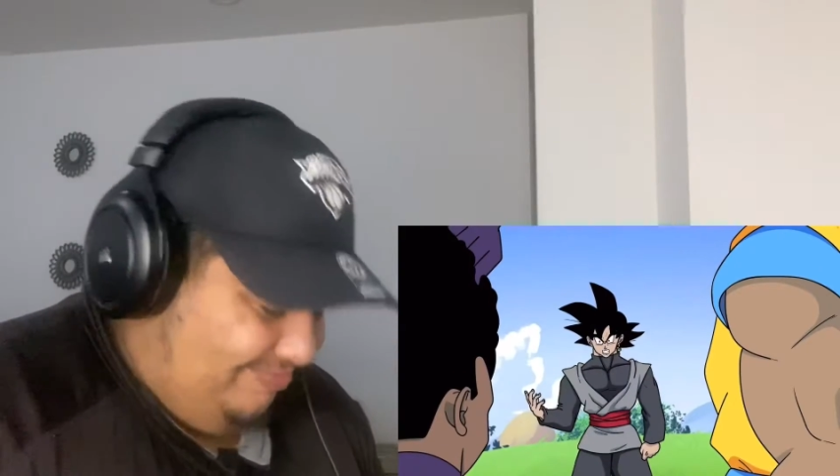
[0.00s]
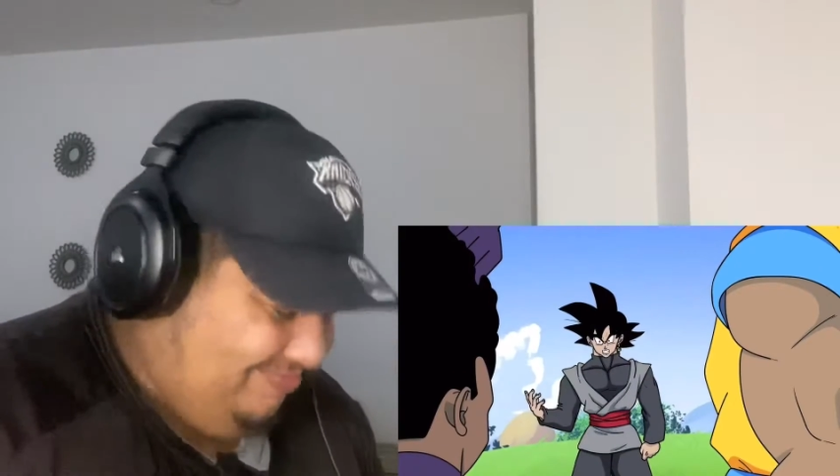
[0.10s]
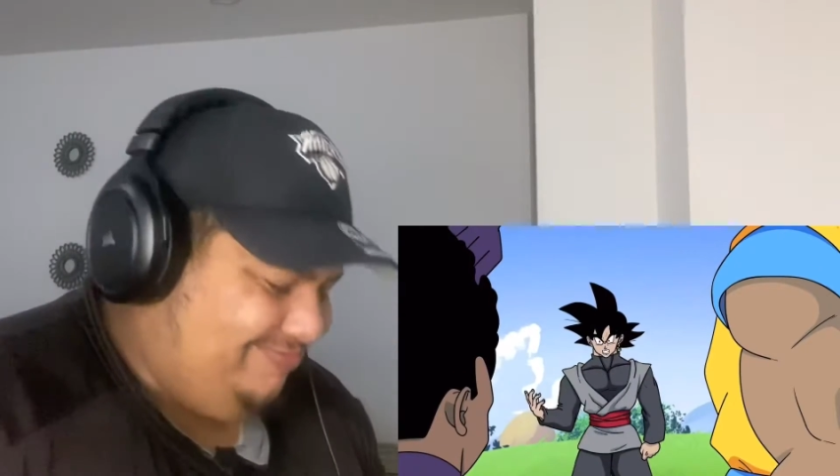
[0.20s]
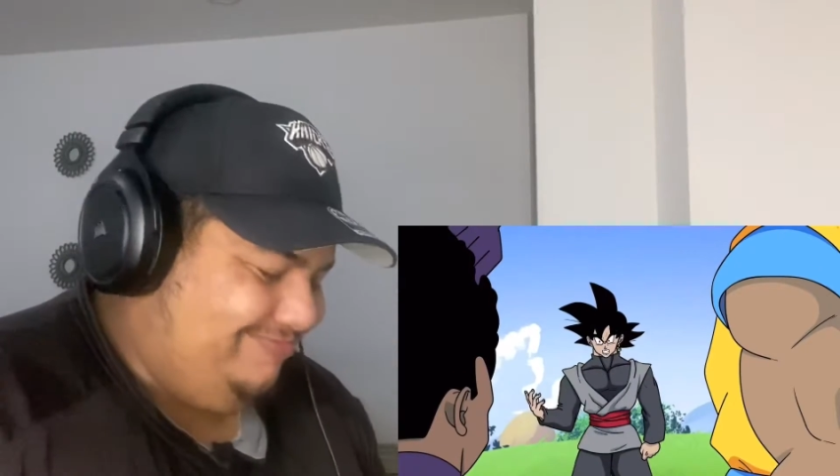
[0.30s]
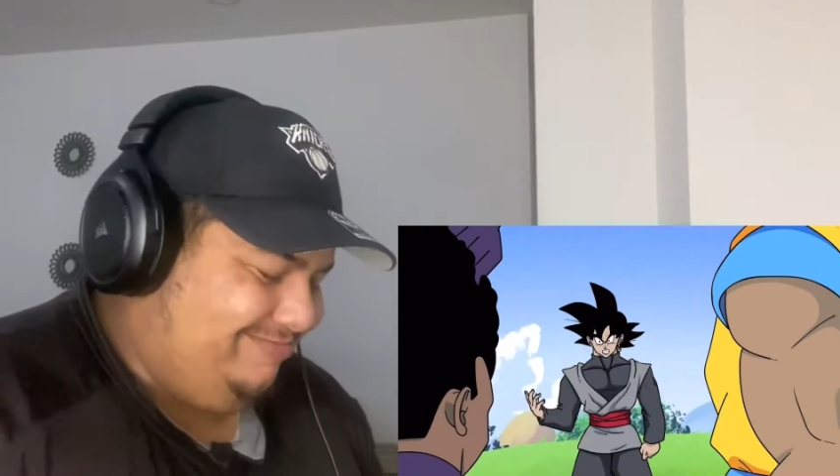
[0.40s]

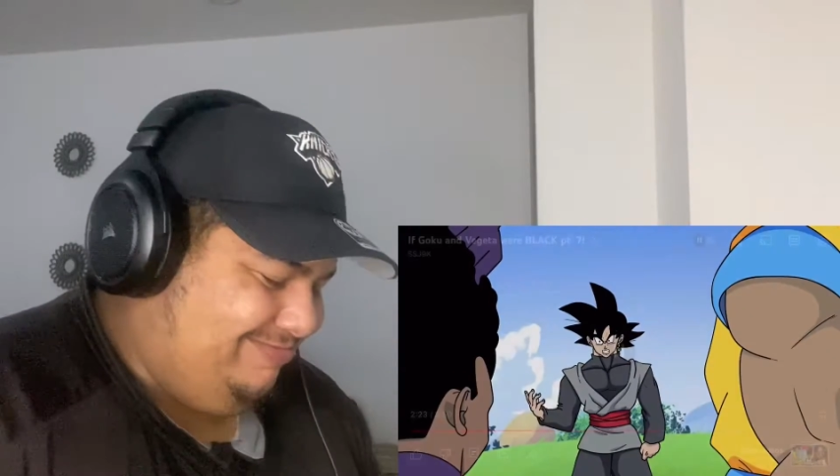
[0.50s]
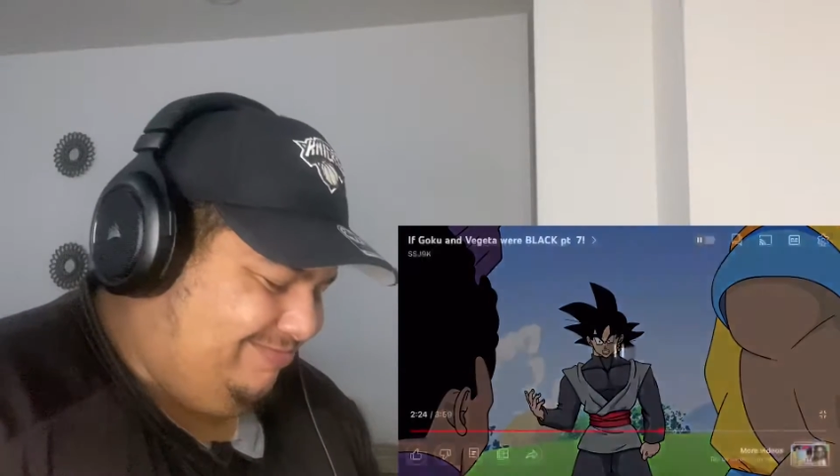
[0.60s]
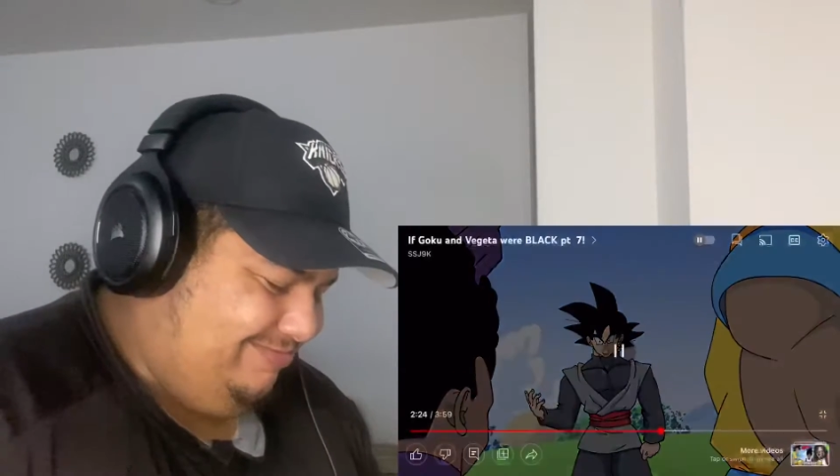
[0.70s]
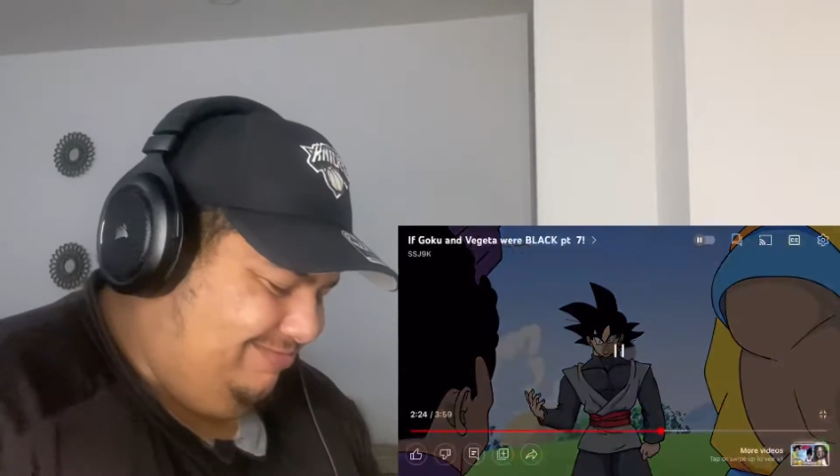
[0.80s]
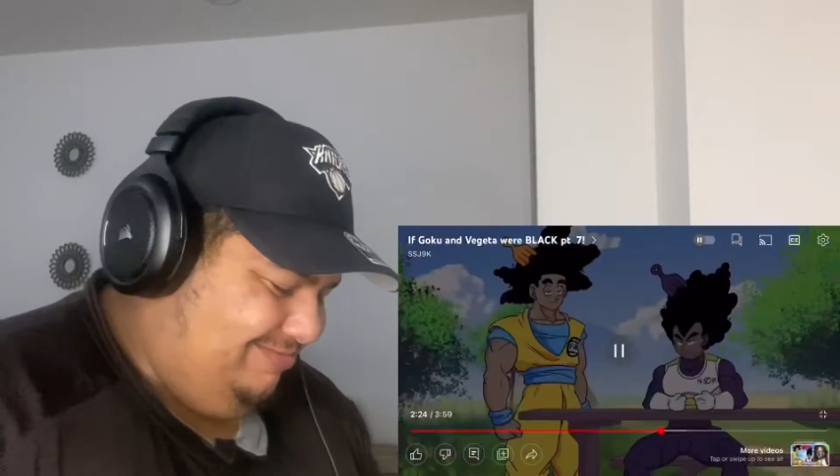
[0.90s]

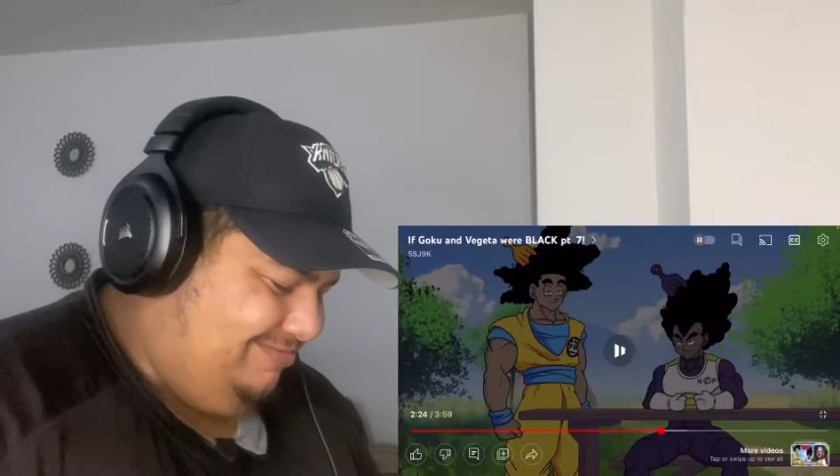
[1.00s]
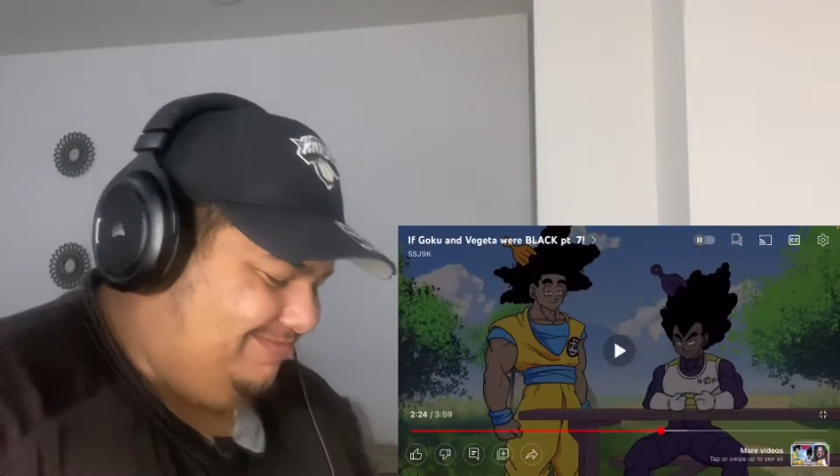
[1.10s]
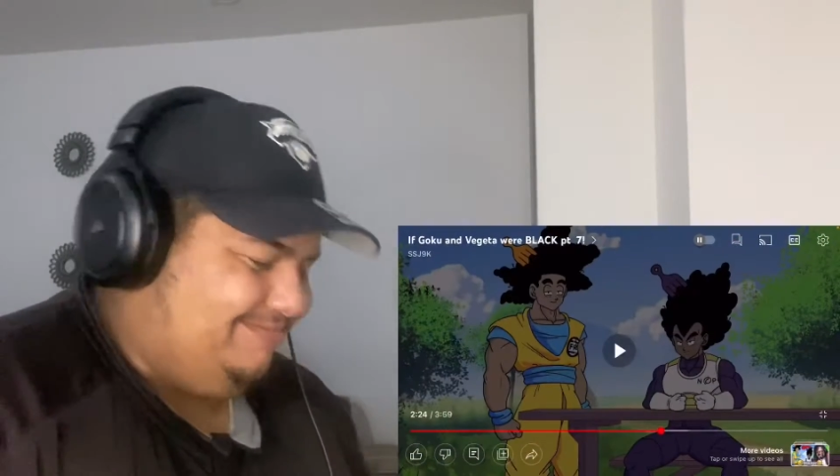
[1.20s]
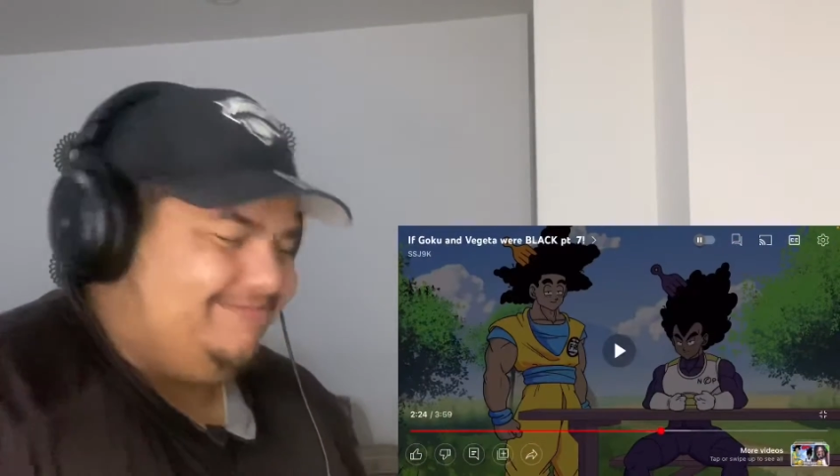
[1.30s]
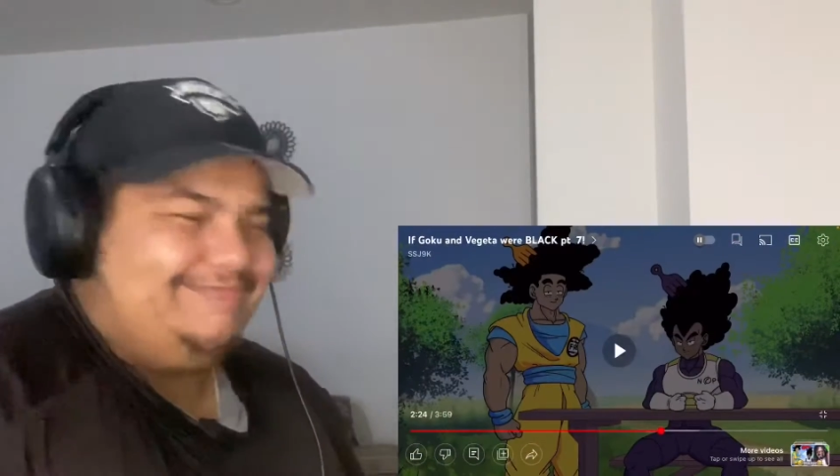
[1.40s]

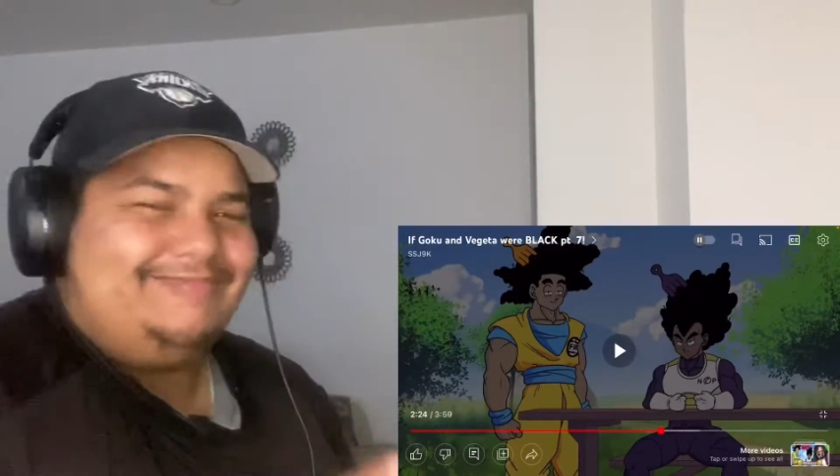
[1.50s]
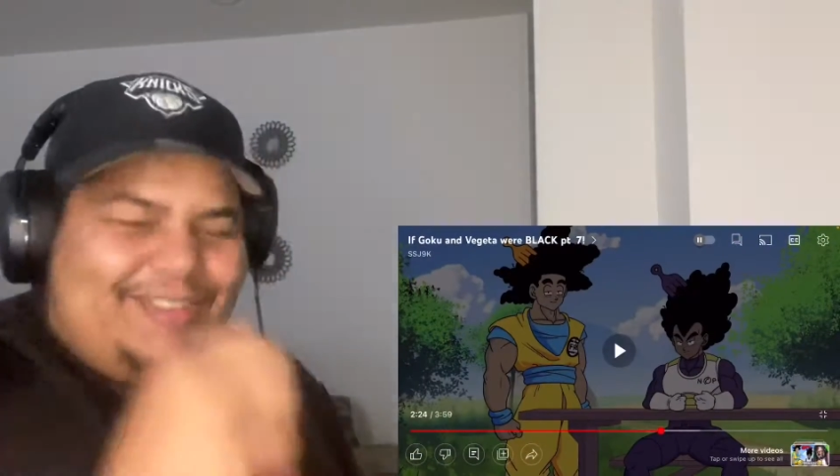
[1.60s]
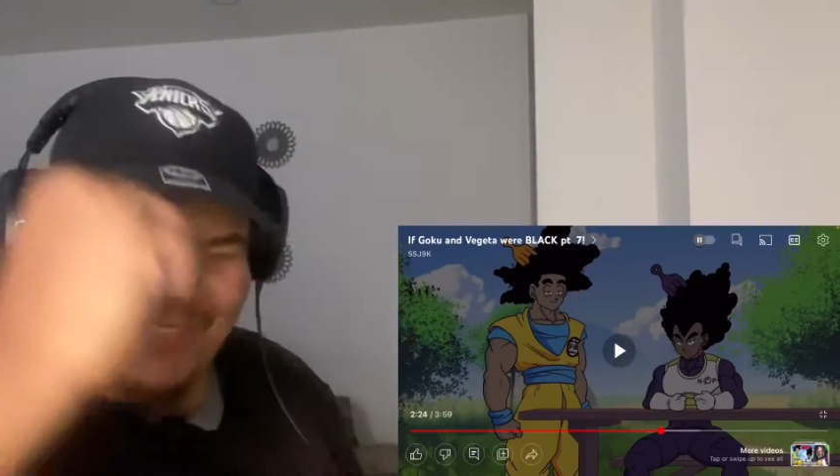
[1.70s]
Mm,